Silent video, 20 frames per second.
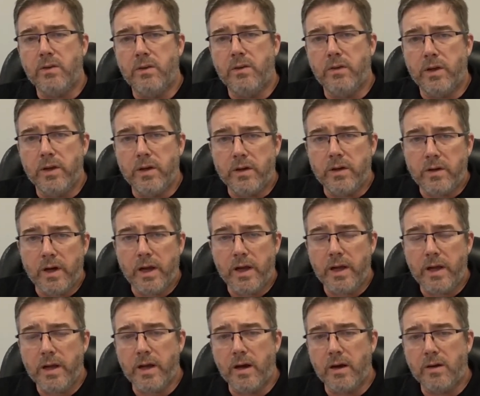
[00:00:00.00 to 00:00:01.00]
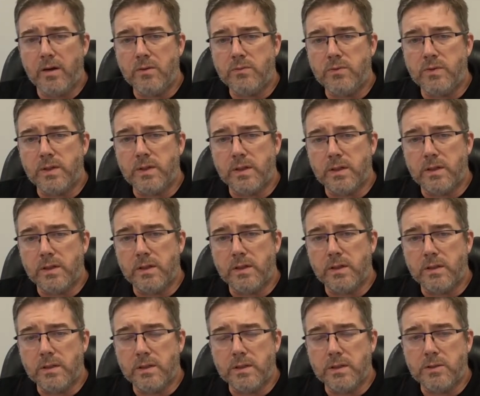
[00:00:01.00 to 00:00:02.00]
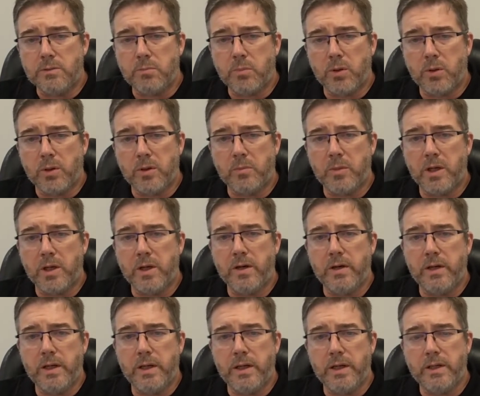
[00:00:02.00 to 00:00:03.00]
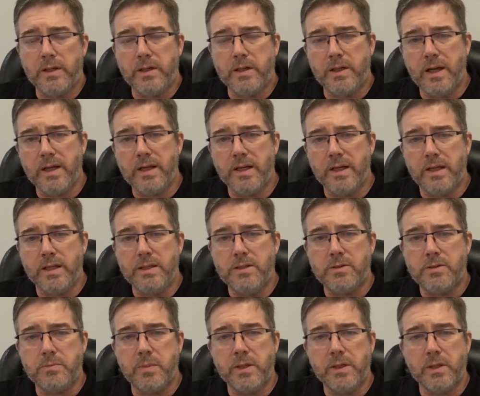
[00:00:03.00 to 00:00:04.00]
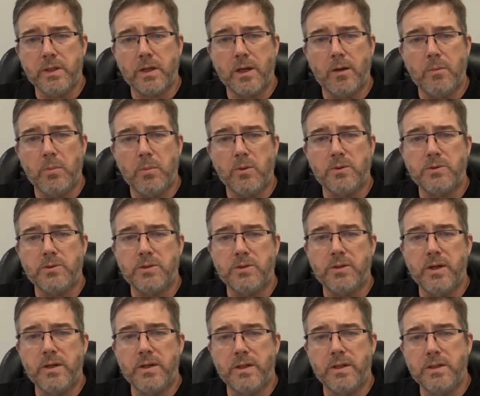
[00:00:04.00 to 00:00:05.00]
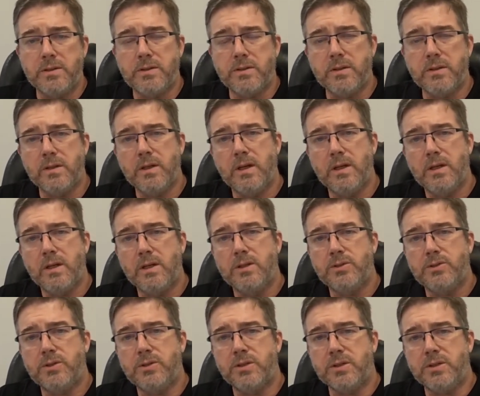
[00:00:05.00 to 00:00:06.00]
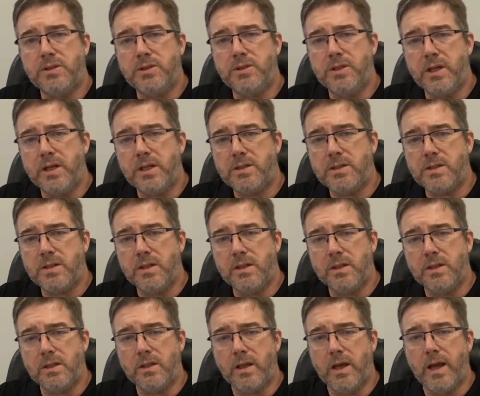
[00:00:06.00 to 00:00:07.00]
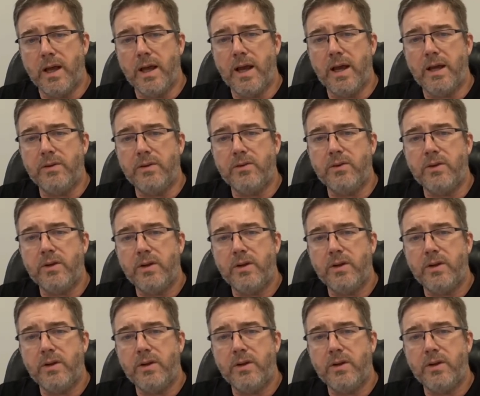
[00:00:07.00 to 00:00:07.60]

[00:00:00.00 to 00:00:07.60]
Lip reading: there have, in these preliminary days, been a couple of studies suggesting that